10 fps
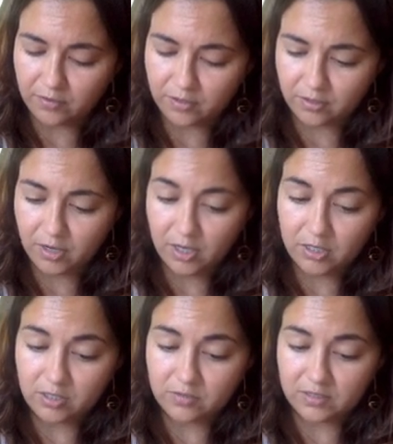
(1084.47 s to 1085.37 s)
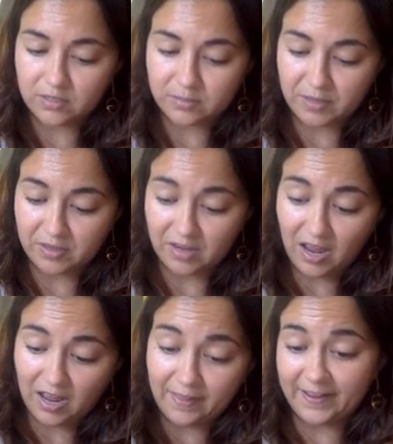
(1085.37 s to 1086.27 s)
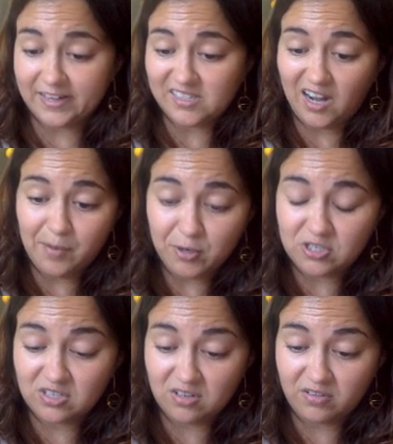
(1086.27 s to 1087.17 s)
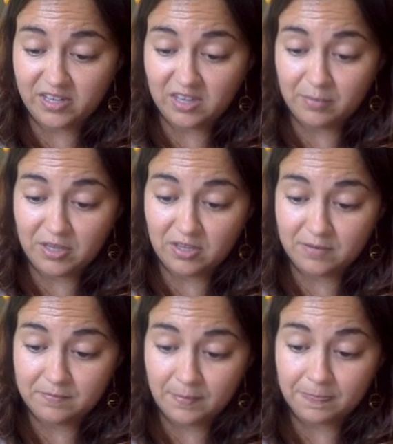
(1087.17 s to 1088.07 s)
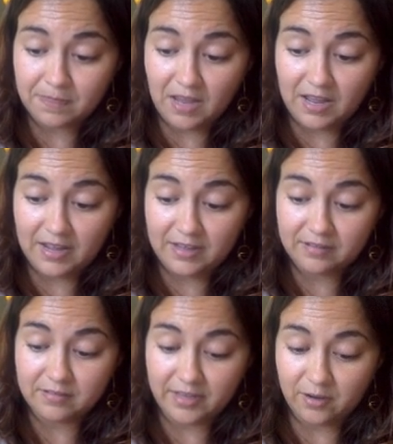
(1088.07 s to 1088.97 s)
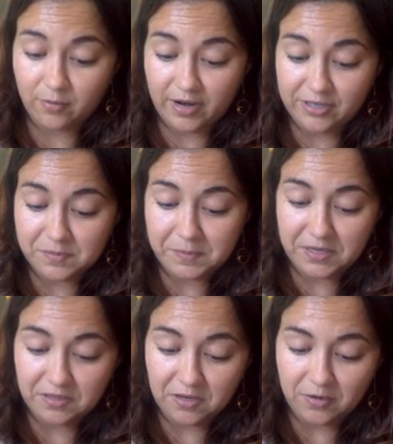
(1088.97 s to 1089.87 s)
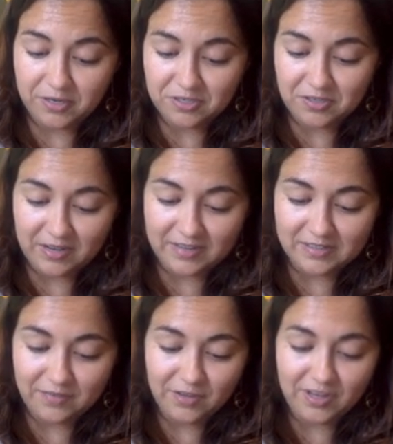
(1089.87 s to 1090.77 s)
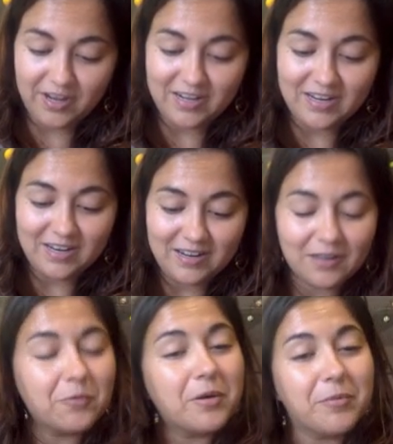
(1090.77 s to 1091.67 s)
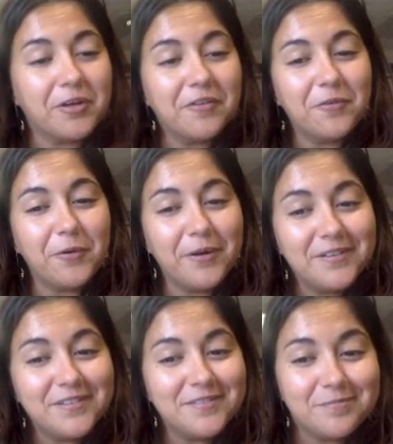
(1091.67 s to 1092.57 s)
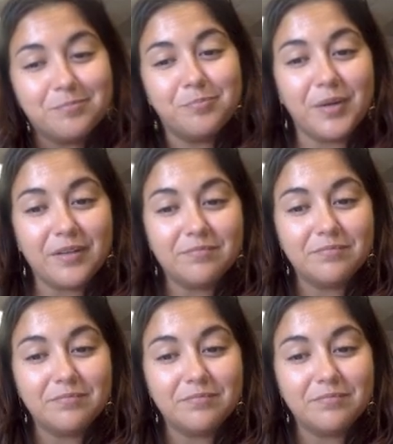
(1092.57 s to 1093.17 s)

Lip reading: you're using this method. Like I said, I personally don't like that method. I like where I just pick the equation that has everything I need and what I'm looking for. But